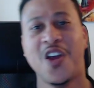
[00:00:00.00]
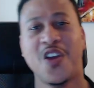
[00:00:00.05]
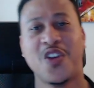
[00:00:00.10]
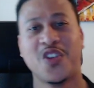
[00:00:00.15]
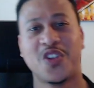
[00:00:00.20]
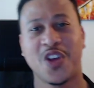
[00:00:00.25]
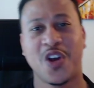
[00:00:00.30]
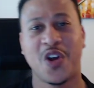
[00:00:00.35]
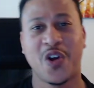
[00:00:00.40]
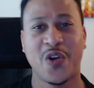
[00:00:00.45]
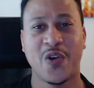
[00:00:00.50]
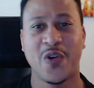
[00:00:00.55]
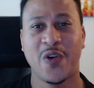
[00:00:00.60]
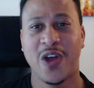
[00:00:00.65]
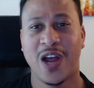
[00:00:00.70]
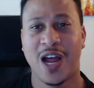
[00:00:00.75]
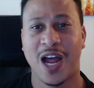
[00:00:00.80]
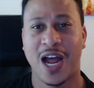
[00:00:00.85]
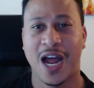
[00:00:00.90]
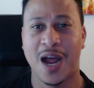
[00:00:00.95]
So
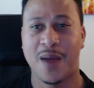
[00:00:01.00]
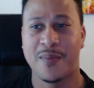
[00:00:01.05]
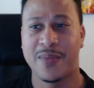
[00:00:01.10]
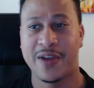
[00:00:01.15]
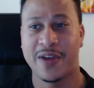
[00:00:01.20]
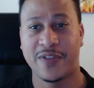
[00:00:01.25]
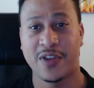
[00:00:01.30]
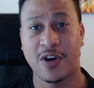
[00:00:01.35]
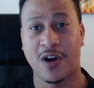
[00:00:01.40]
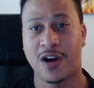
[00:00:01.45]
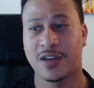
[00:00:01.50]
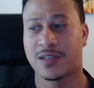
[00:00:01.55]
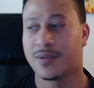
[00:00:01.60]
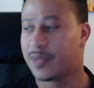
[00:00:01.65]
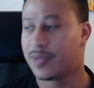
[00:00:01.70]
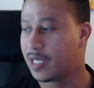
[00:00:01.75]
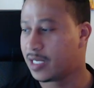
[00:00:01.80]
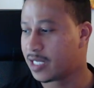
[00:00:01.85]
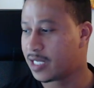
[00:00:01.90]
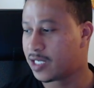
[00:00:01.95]
if there are some
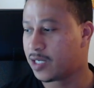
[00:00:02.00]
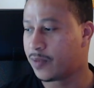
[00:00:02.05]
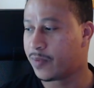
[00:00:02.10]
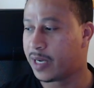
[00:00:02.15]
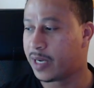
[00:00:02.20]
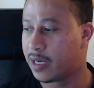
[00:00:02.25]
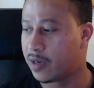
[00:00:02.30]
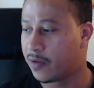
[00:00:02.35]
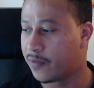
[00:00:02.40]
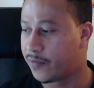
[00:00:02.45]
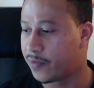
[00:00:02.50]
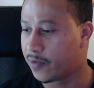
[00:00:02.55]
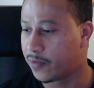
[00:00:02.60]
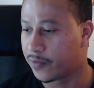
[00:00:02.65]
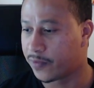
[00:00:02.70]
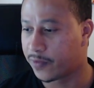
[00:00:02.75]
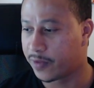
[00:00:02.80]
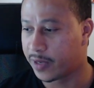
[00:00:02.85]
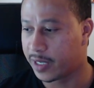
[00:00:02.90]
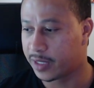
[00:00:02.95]
things that you want to know, feel
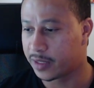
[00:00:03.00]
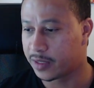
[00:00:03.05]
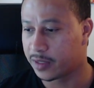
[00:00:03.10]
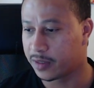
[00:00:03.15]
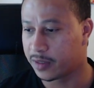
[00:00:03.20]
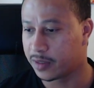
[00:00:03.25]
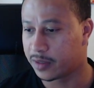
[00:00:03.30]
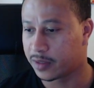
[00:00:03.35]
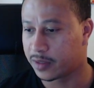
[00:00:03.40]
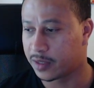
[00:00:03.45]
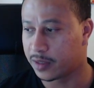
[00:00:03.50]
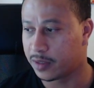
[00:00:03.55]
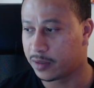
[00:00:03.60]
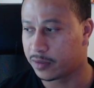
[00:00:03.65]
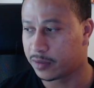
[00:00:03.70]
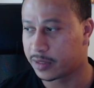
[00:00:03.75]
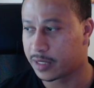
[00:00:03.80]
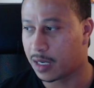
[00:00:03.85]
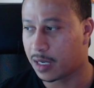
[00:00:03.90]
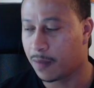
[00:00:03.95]
free to
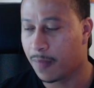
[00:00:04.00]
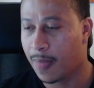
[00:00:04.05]
do so.